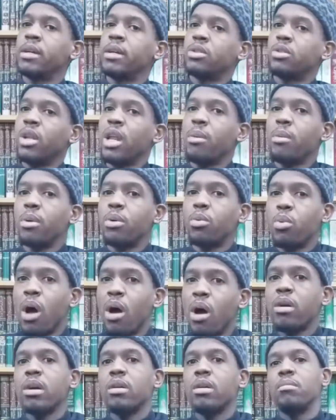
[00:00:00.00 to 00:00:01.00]
So they would
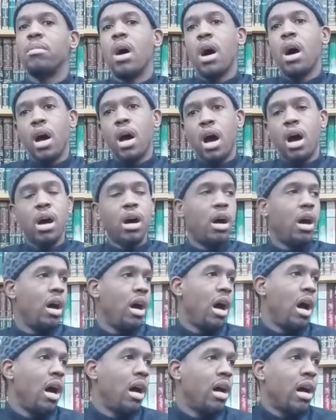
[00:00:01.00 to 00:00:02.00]
welcome
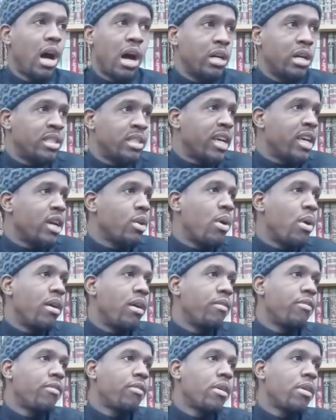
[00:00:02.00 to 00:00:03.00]
a second
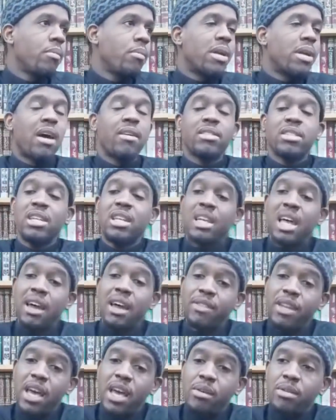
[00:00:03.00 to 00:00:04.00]
wife. But obviously
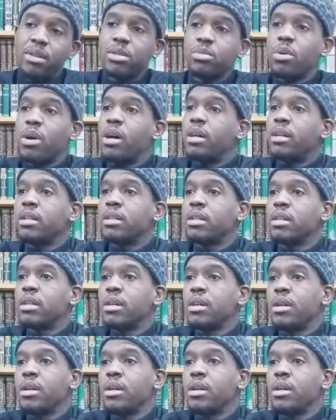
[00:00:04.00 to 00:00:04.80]
life now is what?